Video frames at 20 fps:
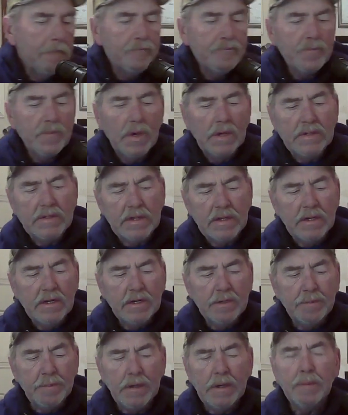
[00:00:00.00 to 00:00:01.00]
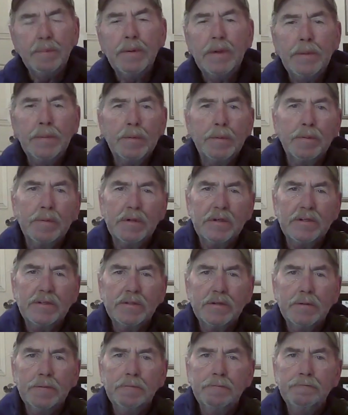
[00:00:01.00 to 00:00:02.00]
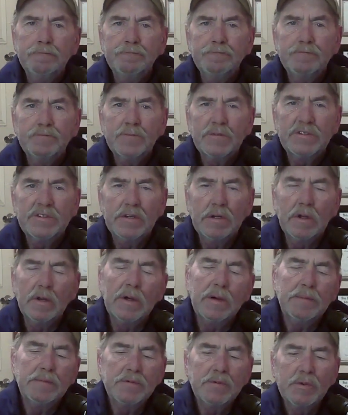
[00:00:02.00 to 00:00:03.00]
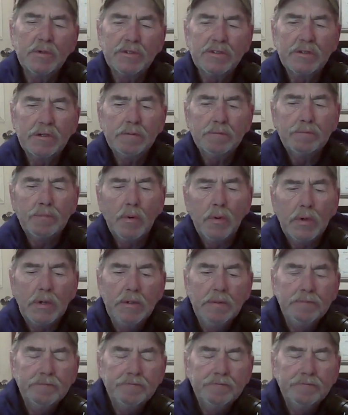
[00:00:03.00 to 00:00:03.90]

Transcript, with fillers: I tended to be a people pleaser, still am to a certain point.